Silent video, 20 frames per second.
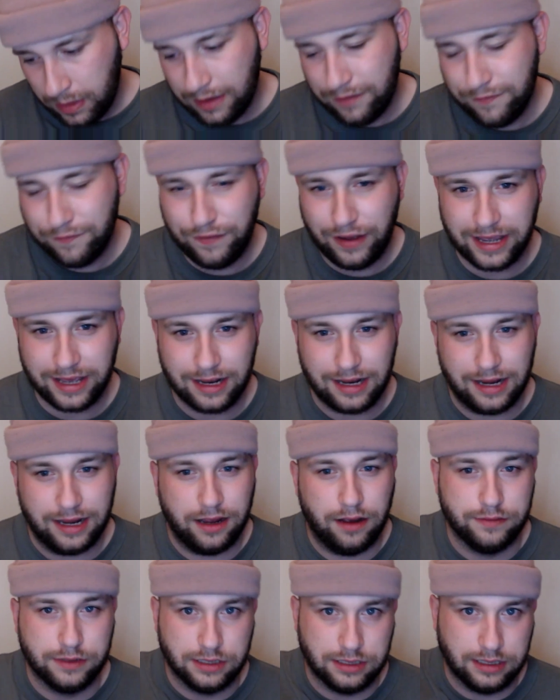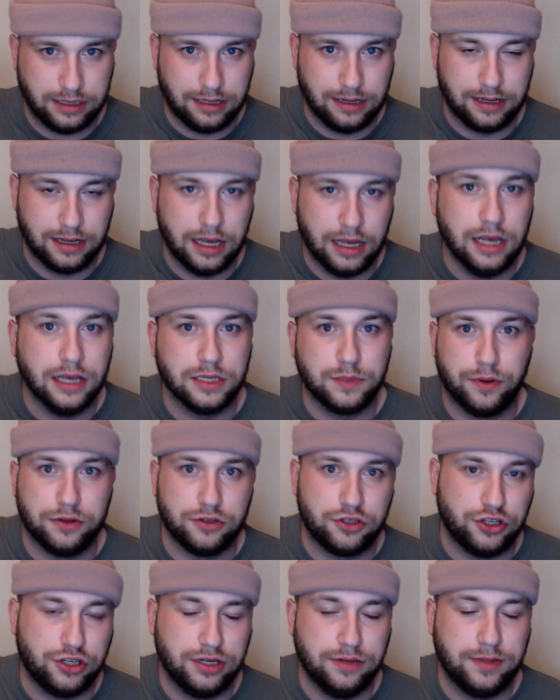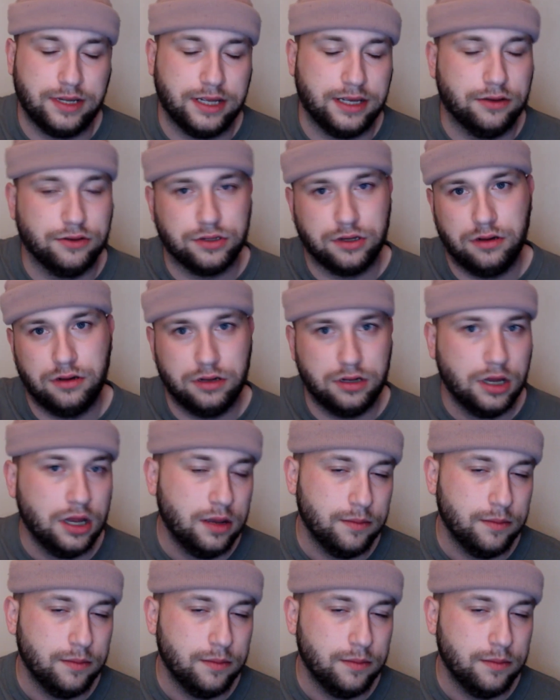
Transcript: via like obviously like uh, sponsorship deals or